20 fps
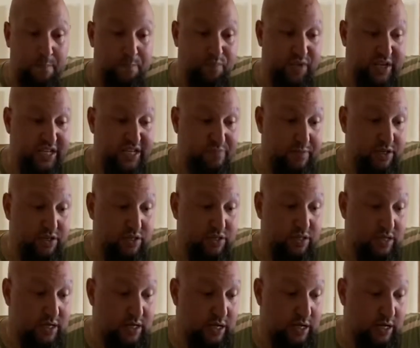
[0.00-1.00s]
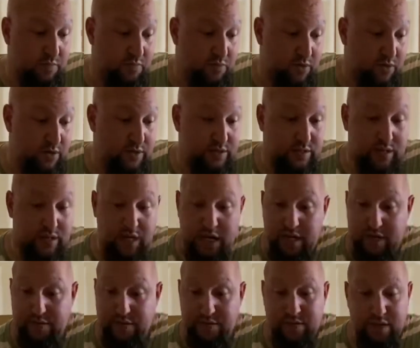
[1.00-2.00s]
especially the cutting boards.
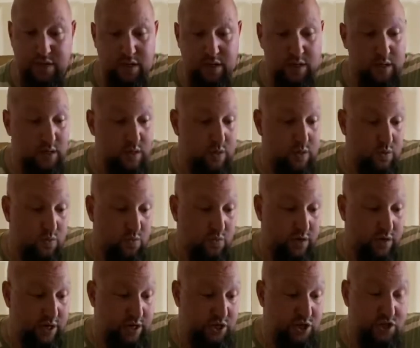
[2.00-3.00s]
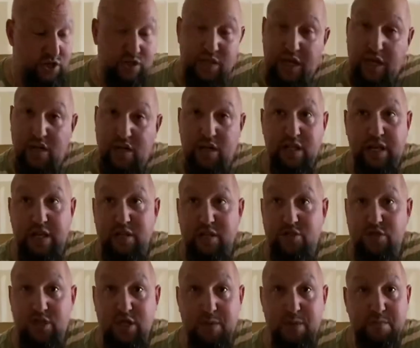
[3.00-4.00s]
Guys, we sell and
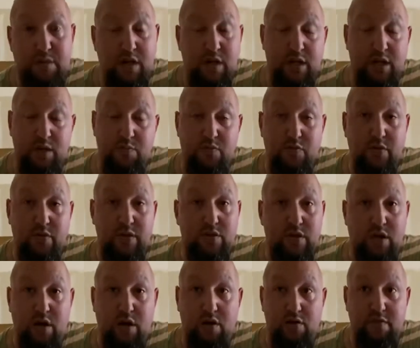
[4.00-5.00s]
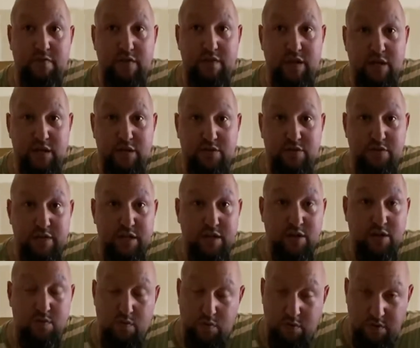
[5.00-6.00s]
ship cutting boards all over the country,
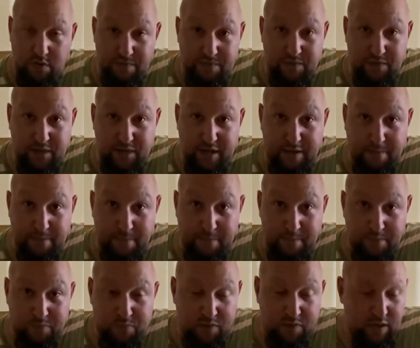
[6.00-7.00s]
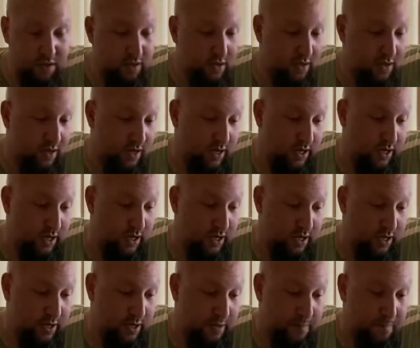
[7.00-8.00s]
Corona free. I